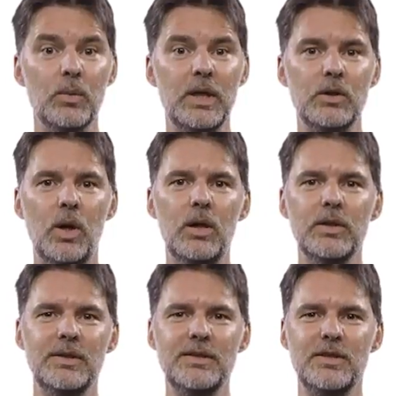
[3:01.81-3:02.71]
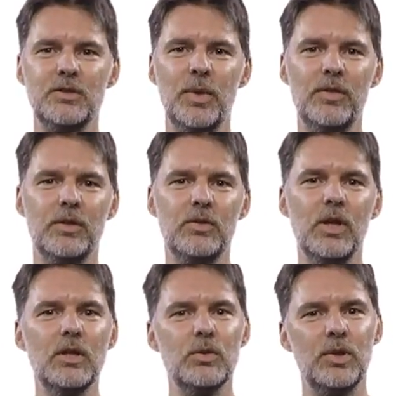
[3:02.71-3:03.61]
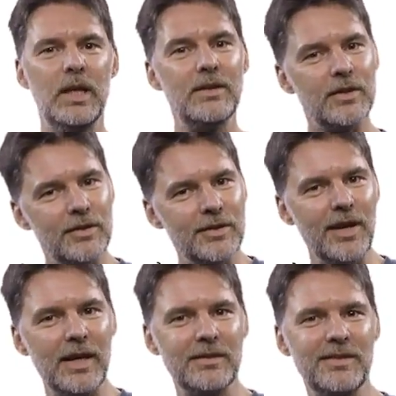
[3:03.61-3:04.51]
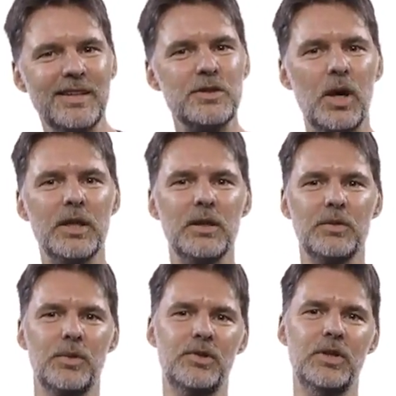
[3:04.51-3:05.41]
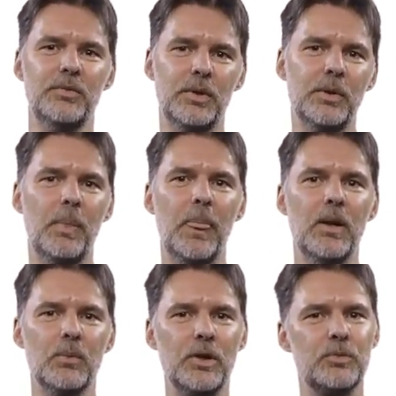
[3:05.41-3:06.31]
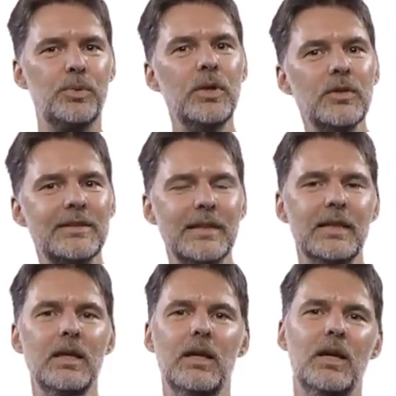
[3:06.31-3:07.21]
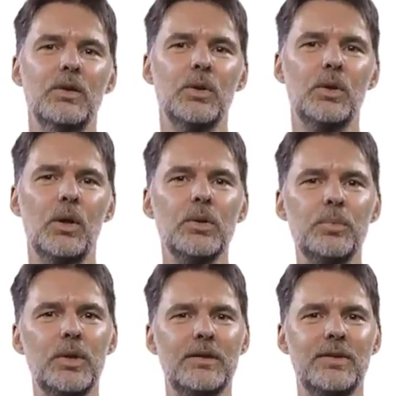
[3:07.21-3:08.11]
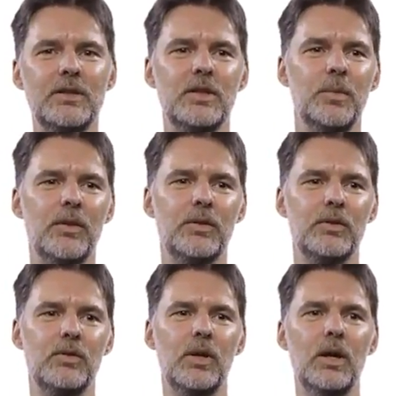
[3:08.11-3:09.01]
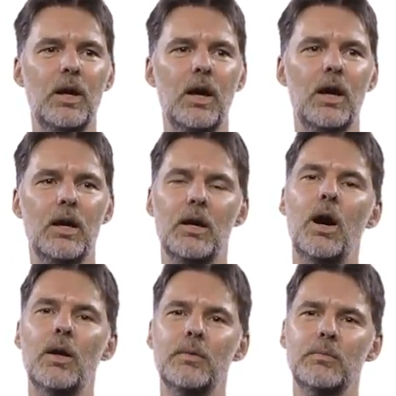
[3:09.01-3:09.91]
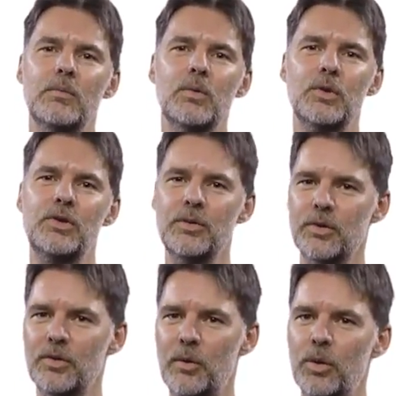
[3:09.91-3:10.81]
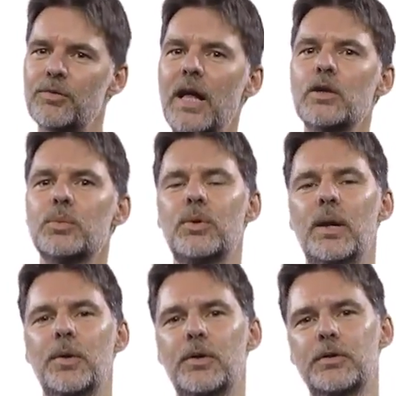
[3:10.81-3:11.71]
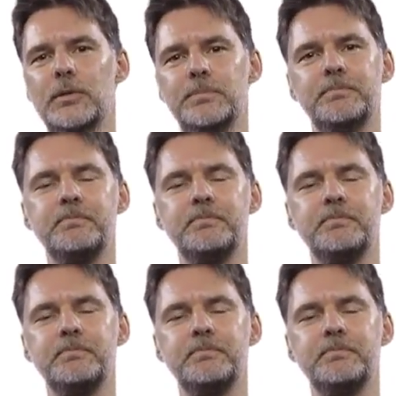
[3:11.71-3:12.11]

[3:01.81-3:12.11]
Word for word: we can call the distance method using instant syntax dotting on the receiver, whereas previously you could only put extension methods uh, on receivers that were value parameters.